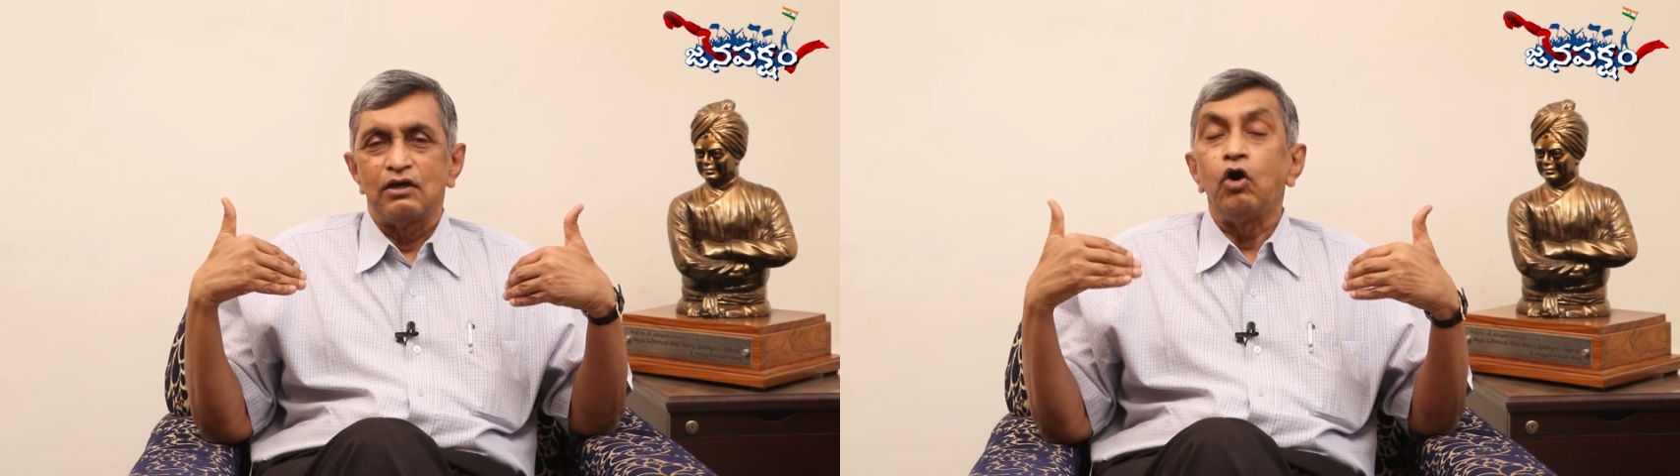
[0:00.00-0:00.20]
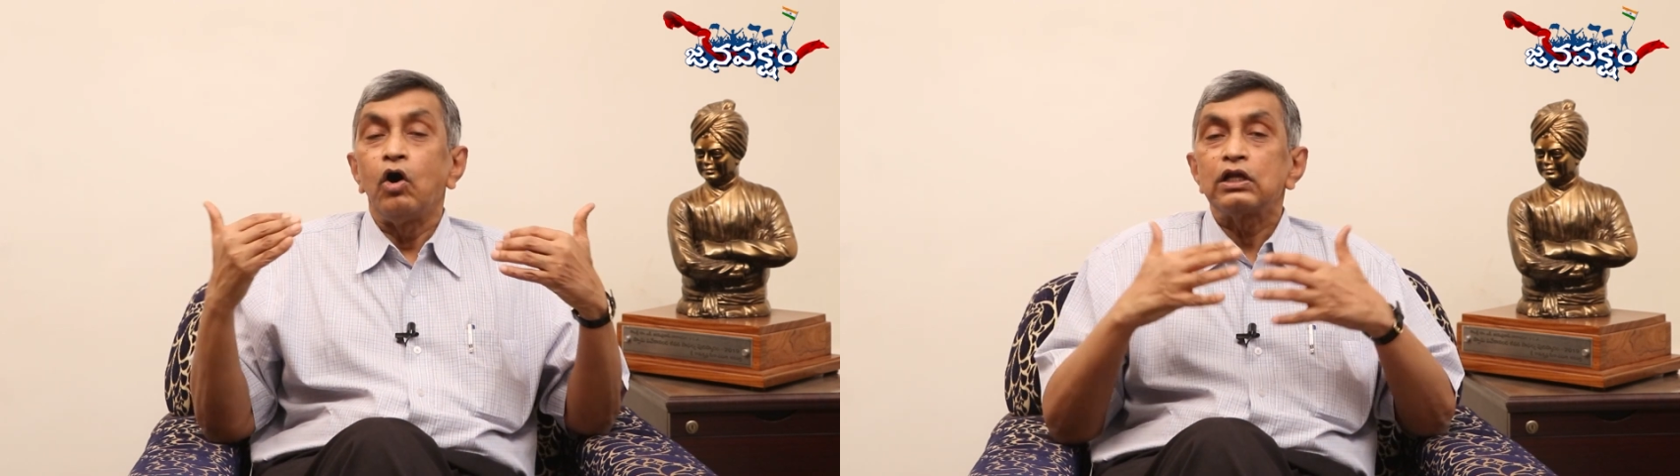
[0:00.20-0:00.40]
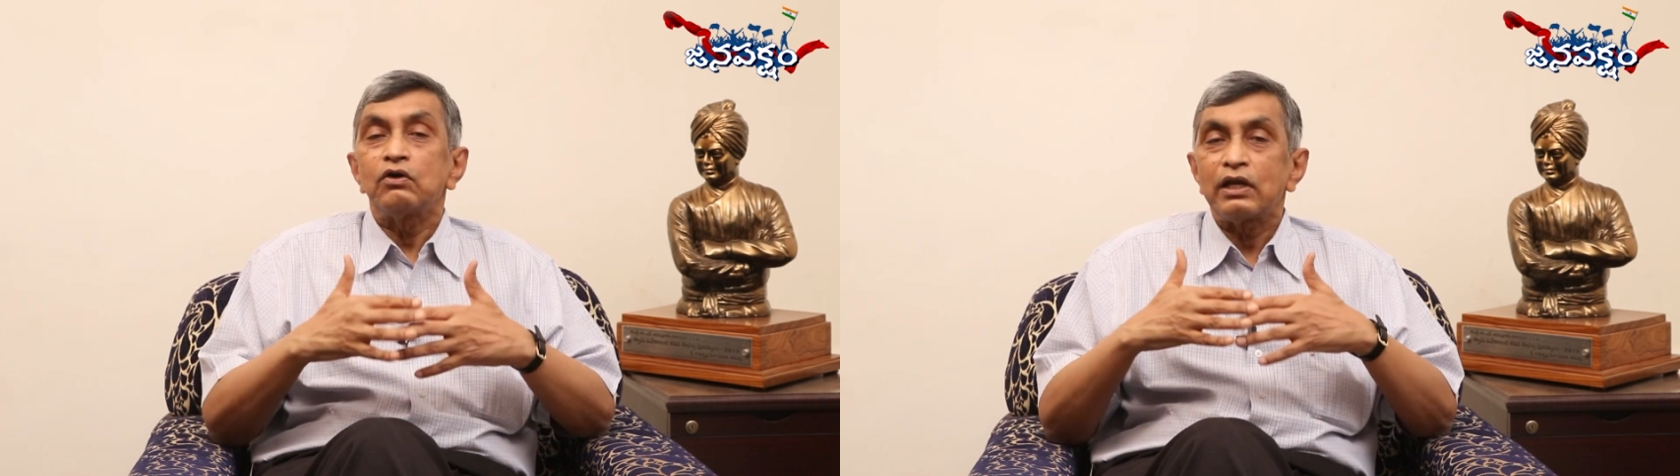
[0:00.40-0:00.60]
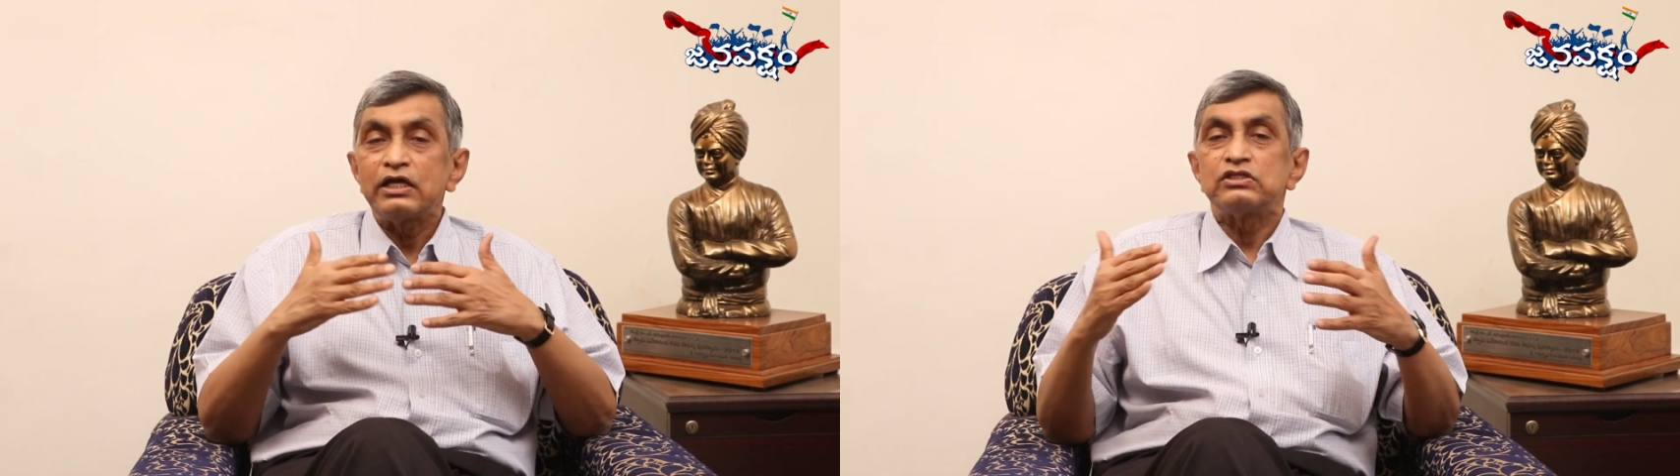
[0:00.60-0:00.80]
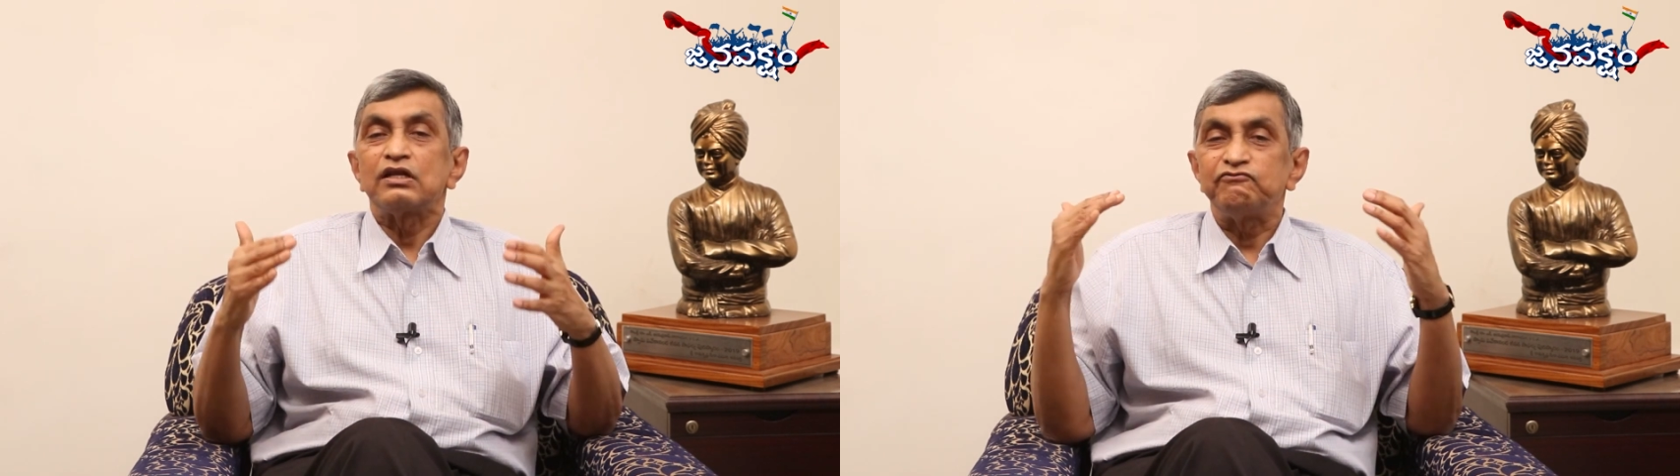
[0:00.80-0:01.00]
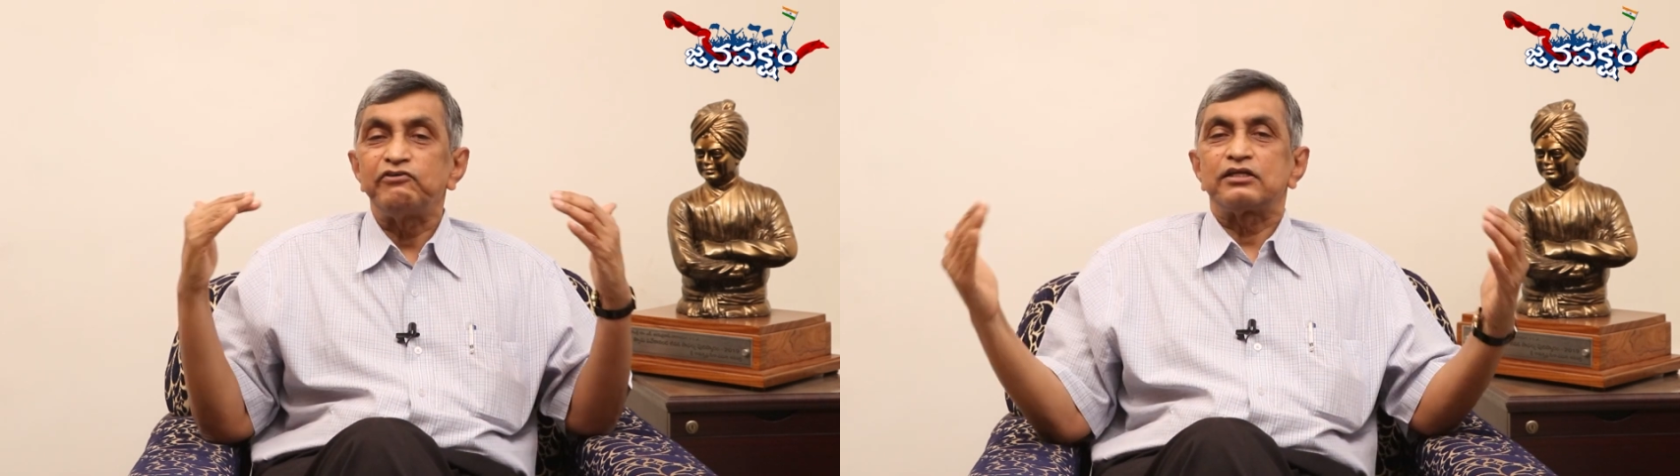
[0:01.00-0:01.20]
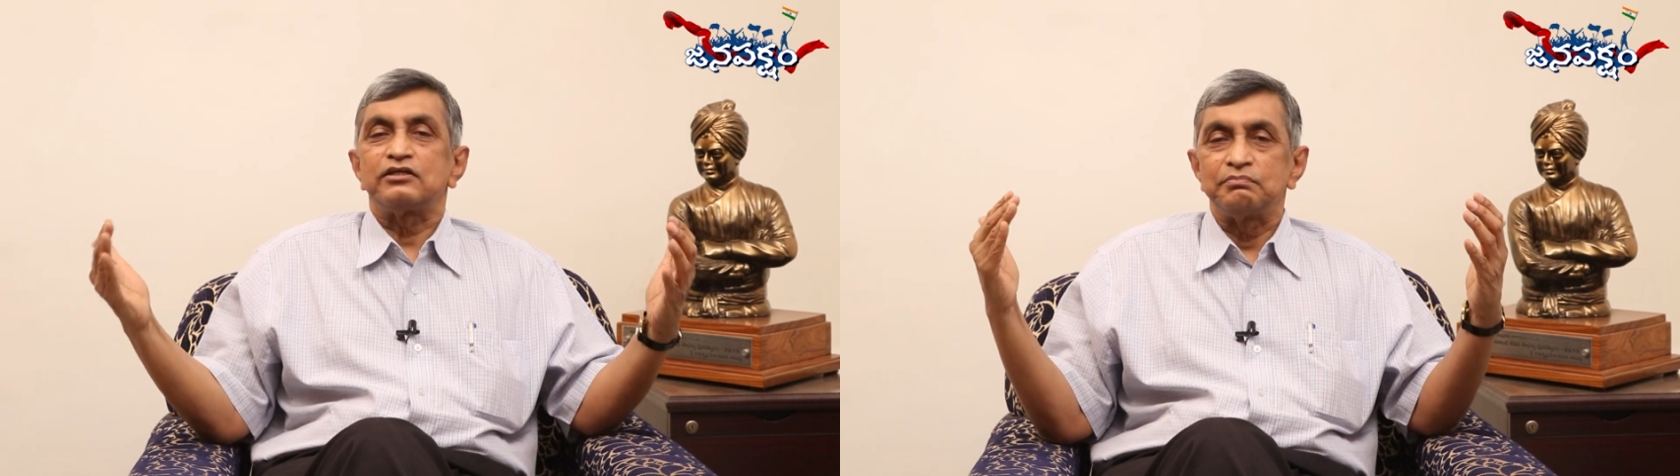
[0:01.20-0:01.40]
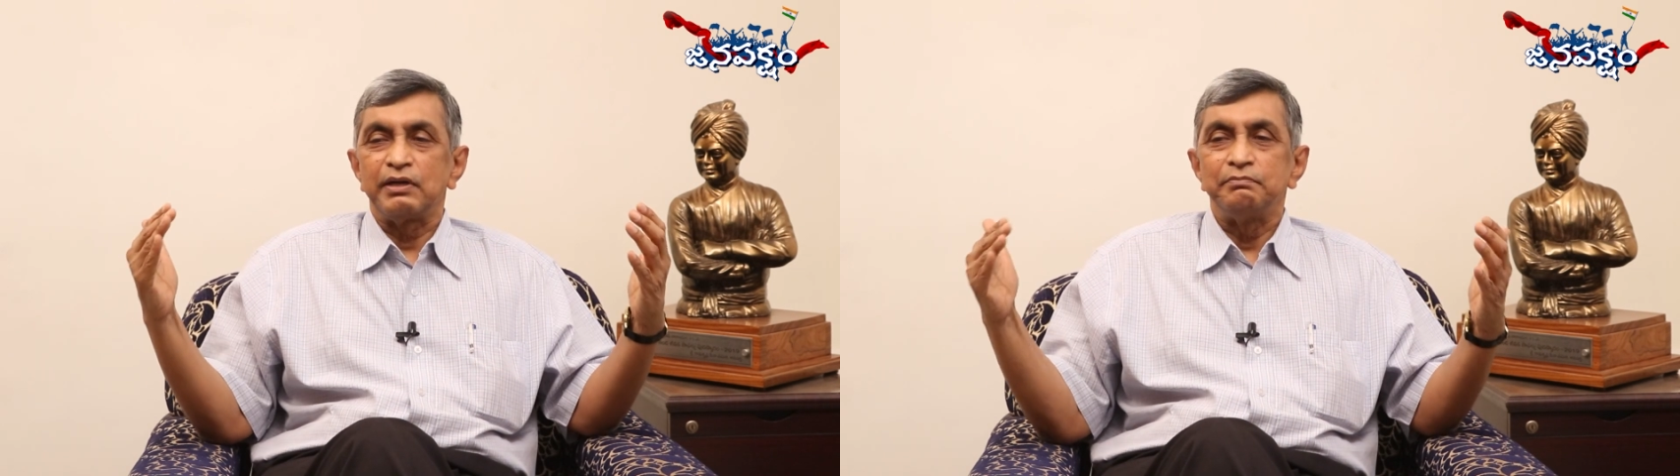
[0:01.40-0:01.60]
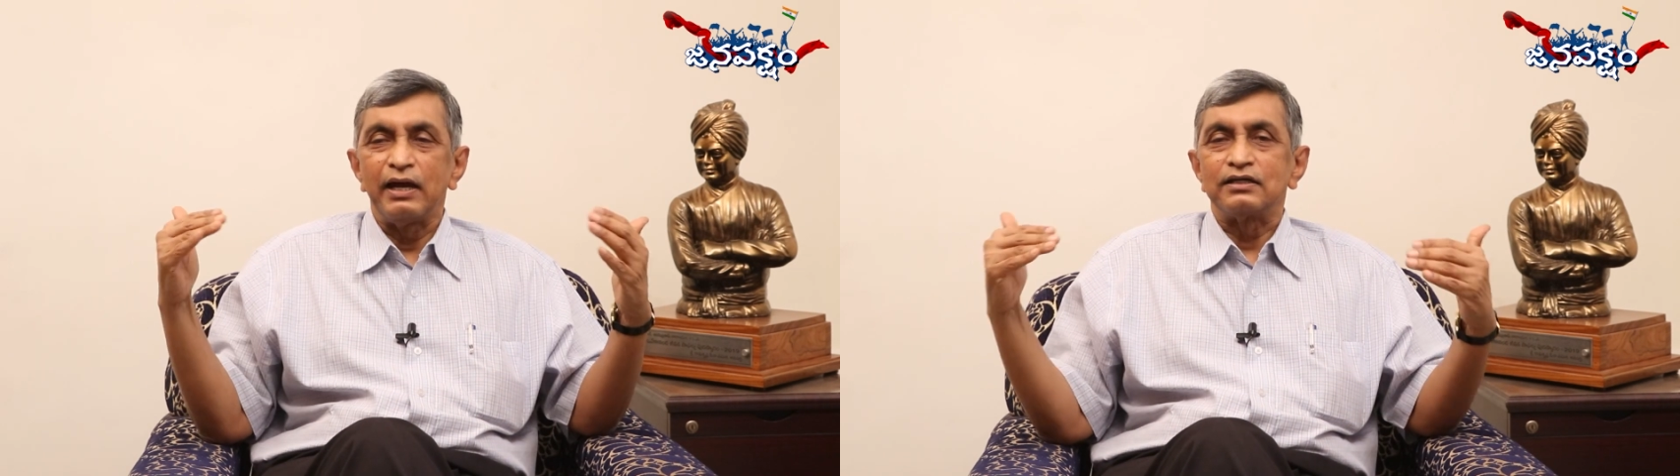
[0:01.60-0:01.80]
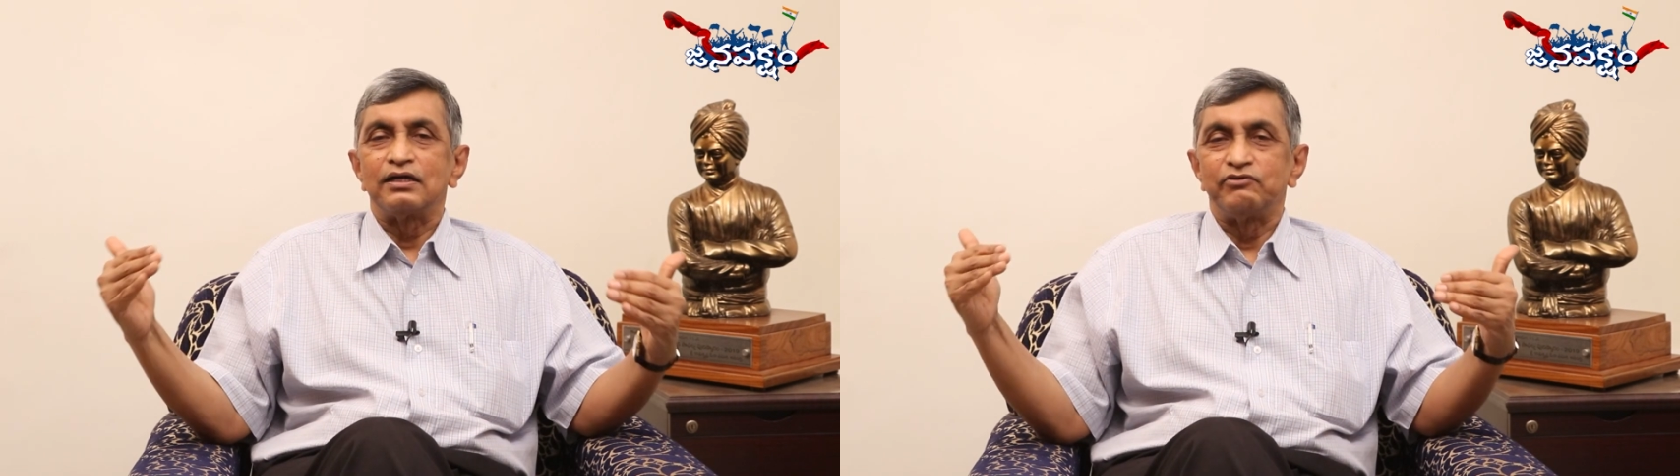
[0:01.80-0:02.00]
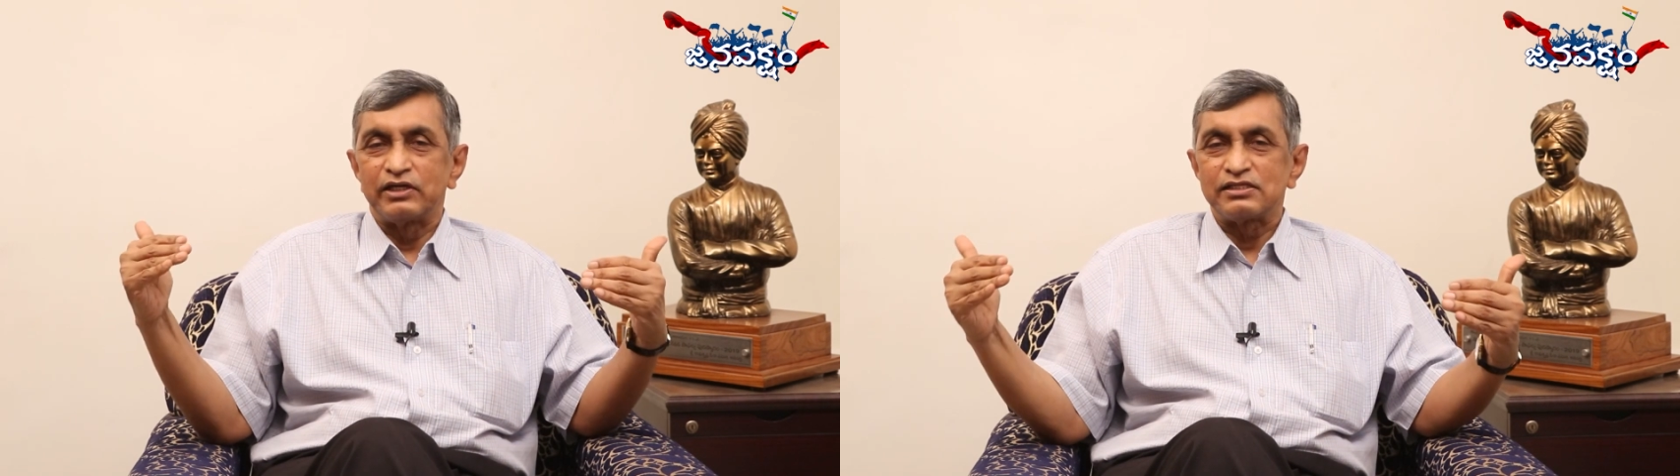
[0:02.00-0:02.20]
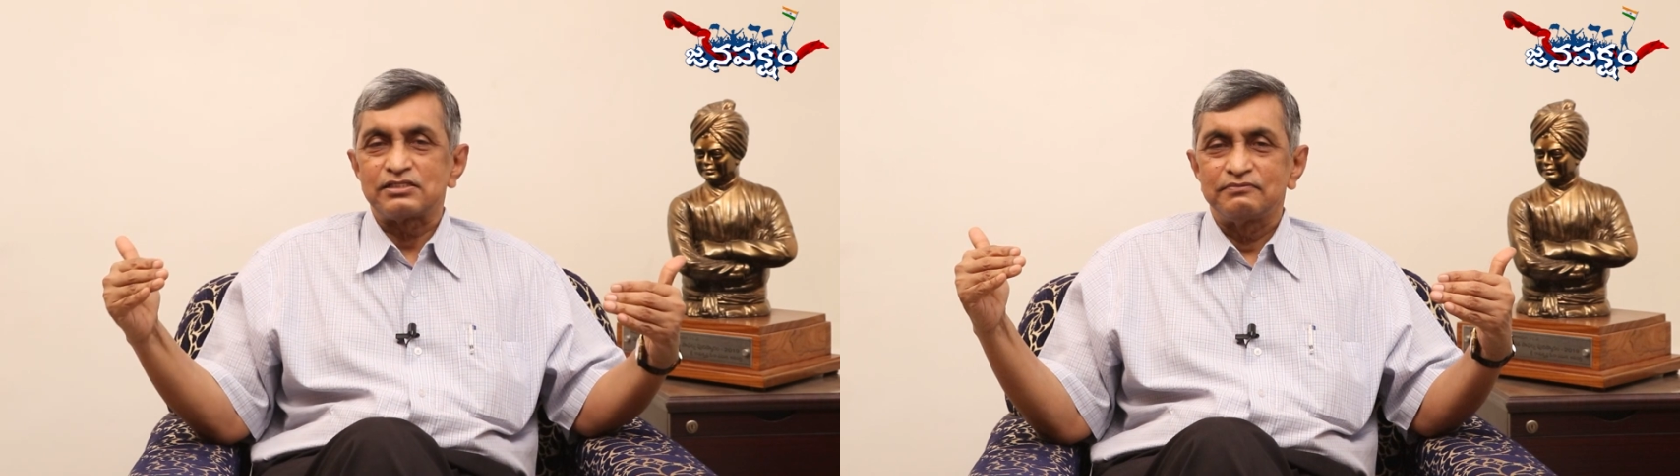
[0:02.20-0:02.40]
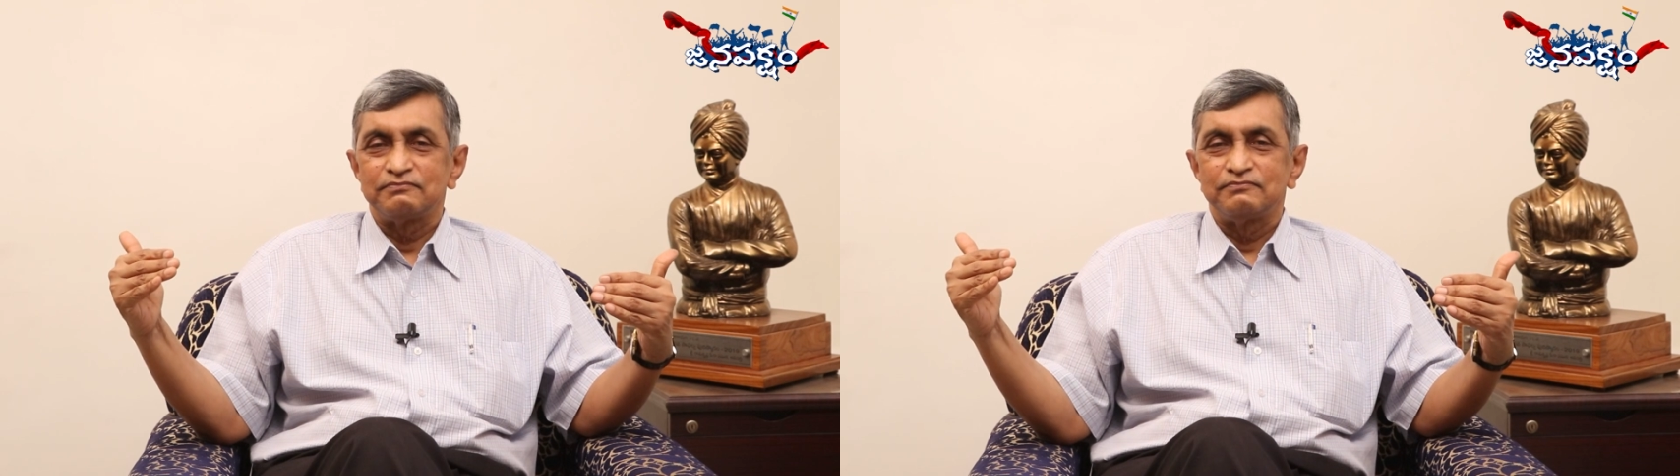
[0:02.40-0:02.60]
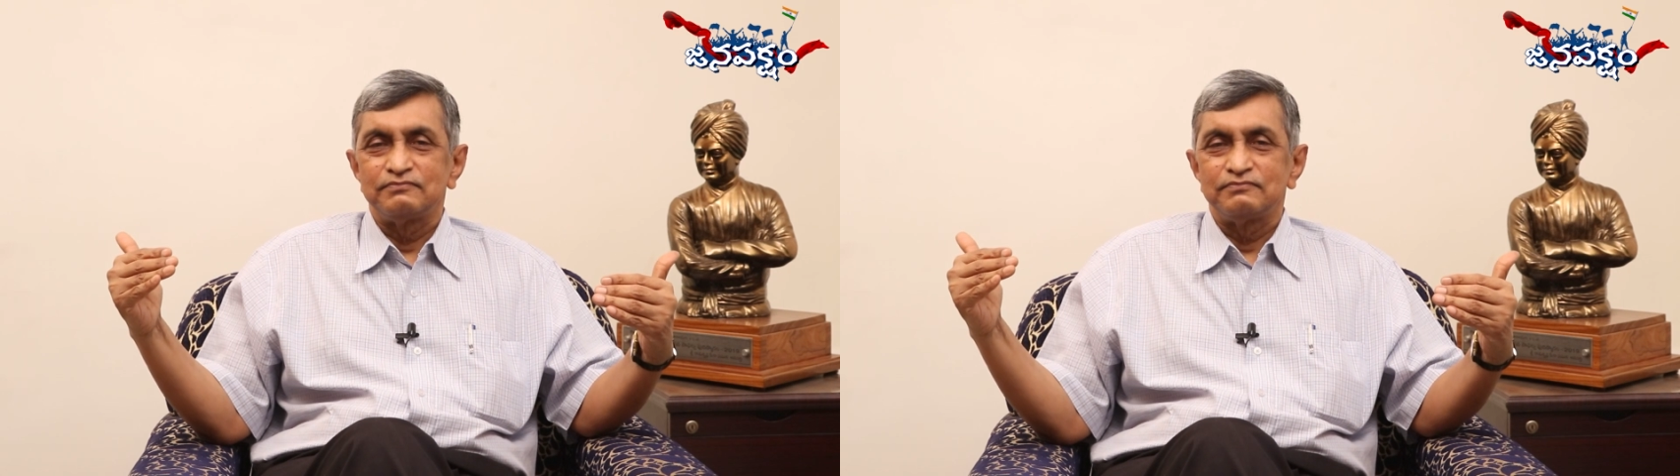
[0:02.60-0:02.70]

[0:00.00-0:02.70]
all our lives are affected by bad governance.